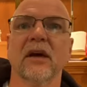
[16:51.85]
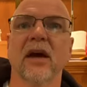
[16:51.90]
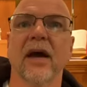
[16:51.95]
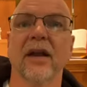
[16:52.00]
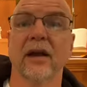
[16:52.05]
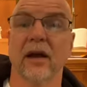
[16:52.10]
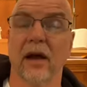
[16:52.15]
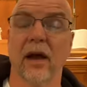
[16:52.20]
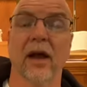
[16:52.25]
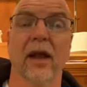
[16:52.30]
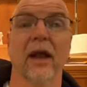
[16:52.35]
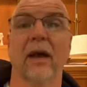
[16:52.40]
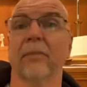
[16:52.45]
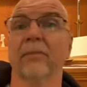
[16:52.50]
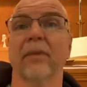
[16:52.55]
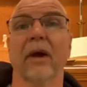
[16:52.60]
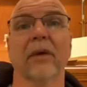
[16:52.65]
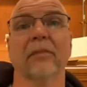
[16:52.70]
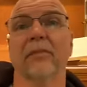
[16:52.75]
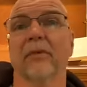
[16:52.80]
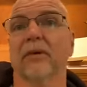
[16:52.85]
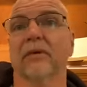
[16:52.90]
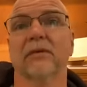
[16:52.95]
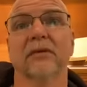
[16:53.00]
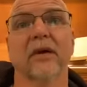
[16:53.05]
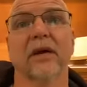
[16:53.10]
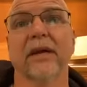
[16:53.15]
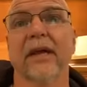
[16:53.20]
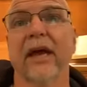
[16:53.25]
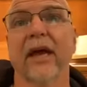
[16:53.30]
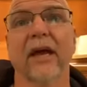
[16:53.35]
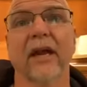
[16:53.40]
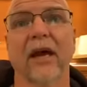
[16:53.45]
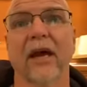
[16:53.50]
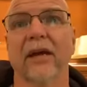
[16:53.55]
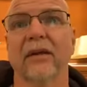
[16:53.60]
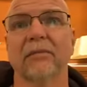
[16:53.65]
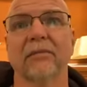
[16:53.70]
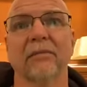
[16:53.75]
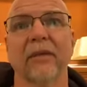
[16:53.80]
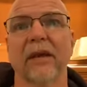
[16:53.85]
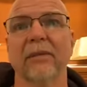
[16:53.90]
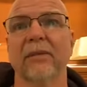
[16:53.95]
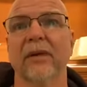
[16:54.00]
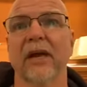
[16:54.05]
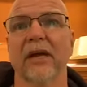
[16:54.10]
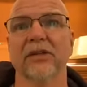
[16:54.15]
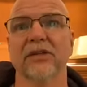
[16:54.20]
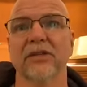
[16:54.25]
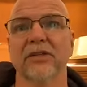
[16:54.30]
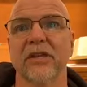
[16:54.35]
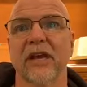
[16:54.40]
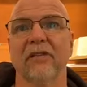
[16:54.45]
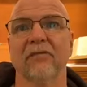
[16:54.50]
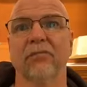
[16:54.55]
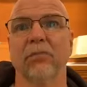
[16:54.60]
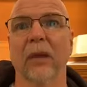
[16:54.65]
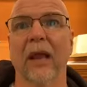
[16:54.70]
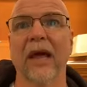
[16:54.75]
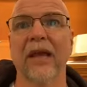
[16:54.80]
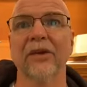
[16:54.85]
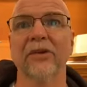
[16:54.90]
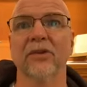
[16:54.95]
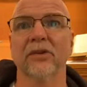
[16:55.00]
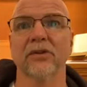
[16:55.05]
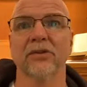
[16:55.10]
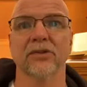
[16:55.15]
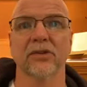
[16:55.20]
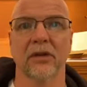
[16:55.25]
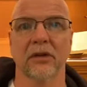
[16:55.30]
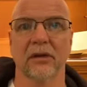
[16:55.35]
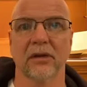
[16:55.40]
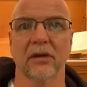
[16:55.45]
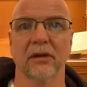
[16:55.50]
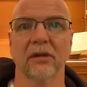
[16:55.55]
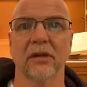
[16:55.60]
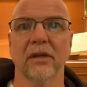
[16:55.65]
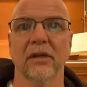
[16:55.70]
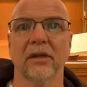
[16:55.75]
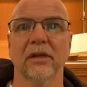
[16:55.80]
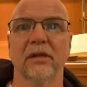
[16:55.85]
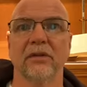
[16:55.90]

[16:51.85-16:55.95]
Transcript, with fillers: I, I'm, I'm, again, I, maybe I just have blinders on